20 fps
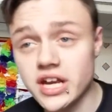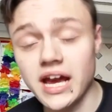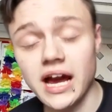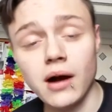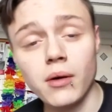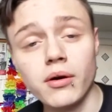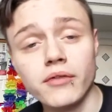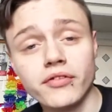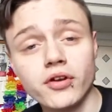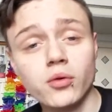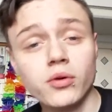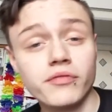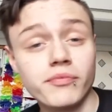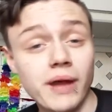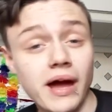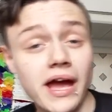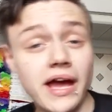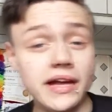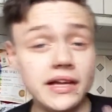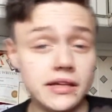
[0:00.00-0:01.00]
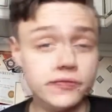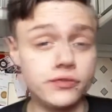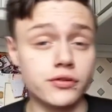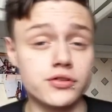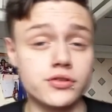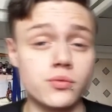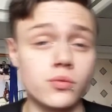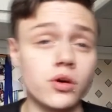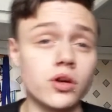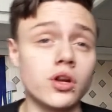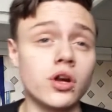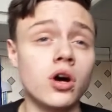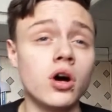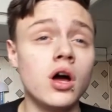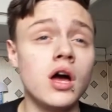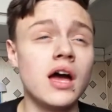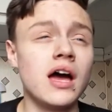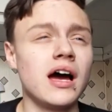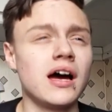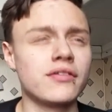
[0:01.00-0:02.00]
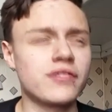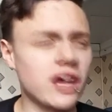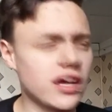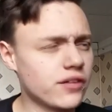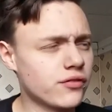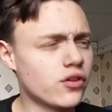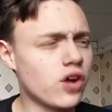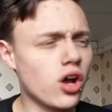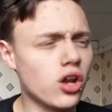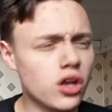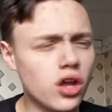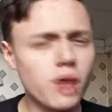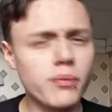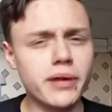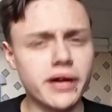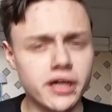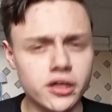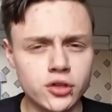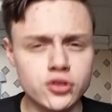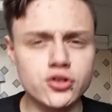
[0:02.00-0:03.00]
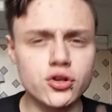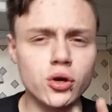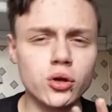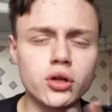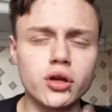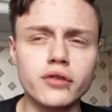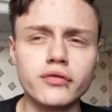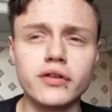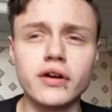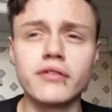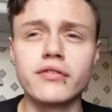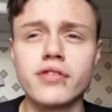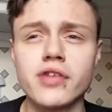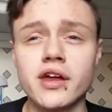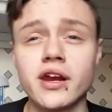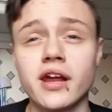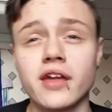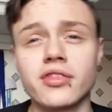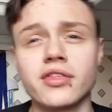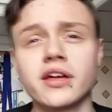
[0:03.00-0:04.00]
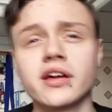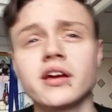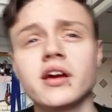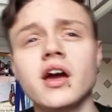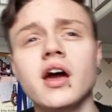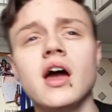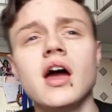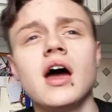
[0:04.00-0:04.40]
year, however, with my A levels and whatnot, I've kind of got a lot better control over everything, I think.